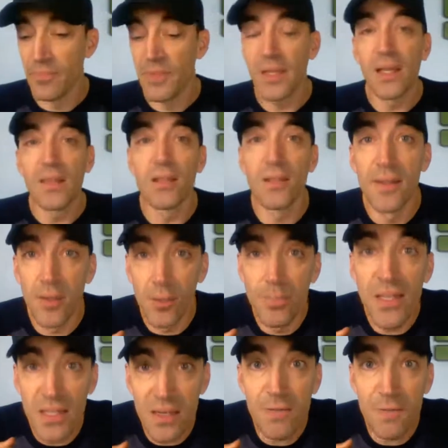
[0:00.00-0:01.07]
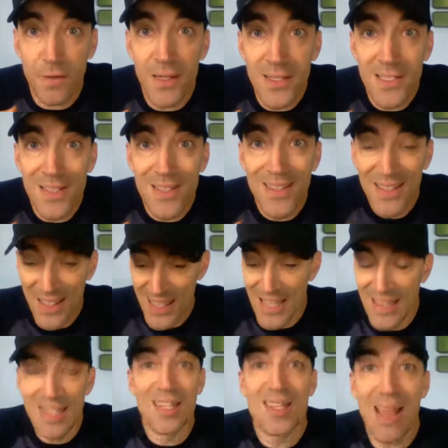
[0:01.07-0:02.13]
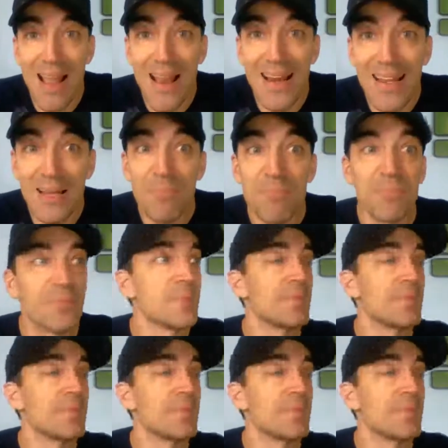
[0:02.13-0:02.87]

It's a little bit different. It's exciting.